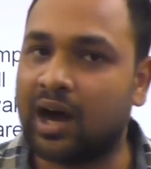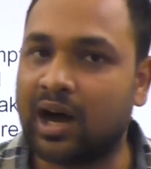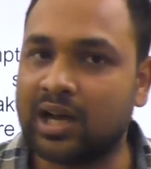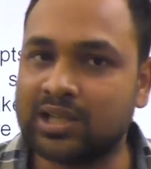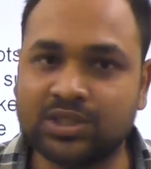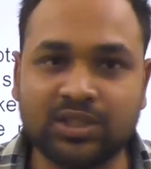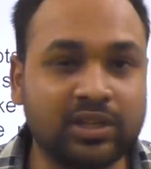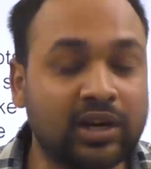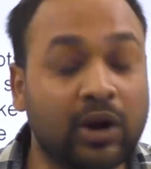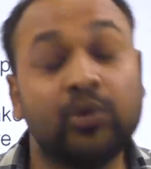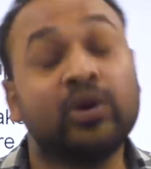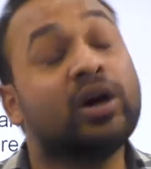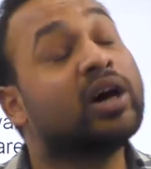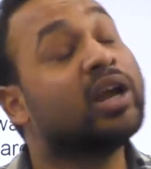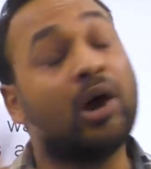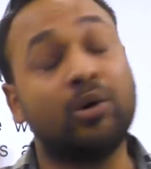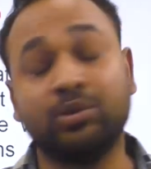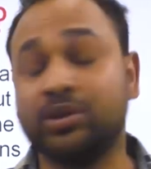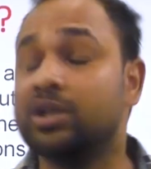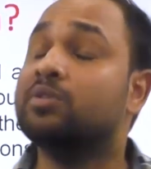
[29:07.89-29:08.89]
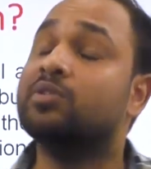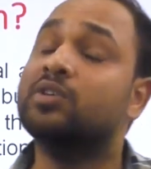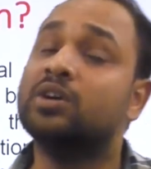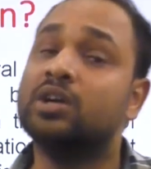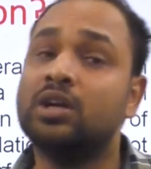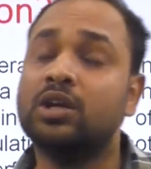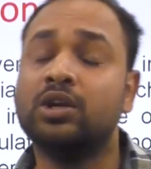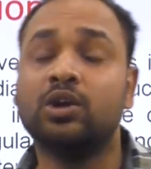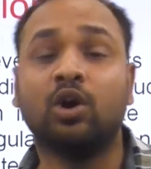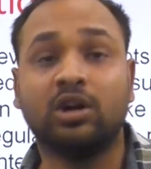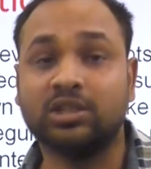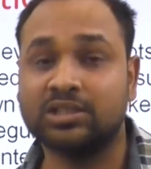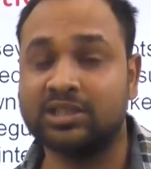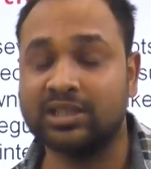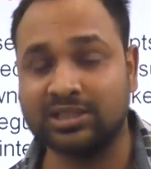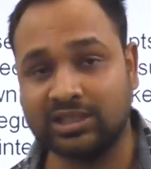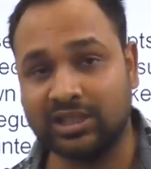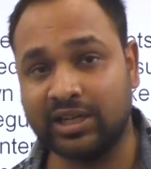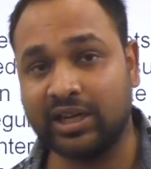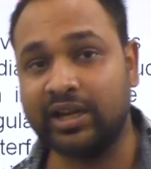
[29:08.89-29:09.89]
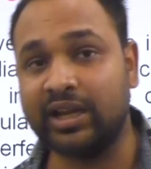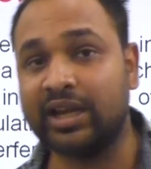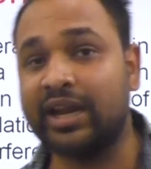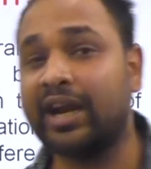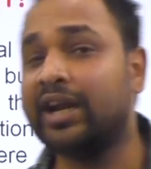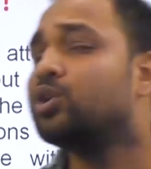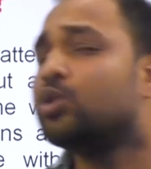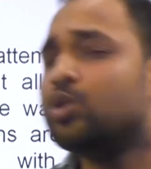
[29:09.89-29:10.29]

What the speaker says: asked around the world, not just in India, right?